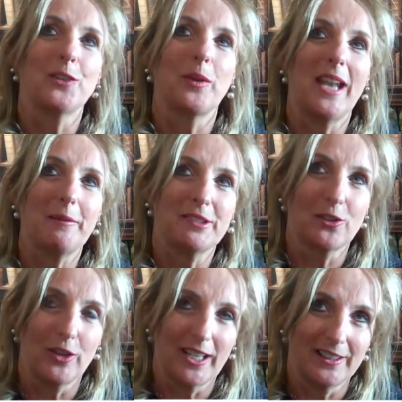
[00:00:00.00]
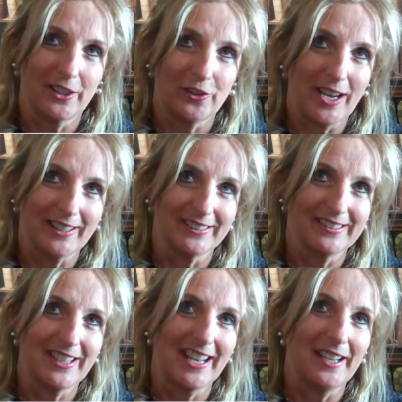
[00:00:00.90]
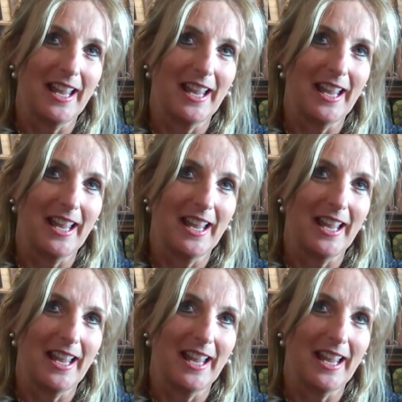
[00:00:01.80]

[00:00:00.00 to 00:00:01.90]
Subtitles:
when I was going on the Dragon's Den,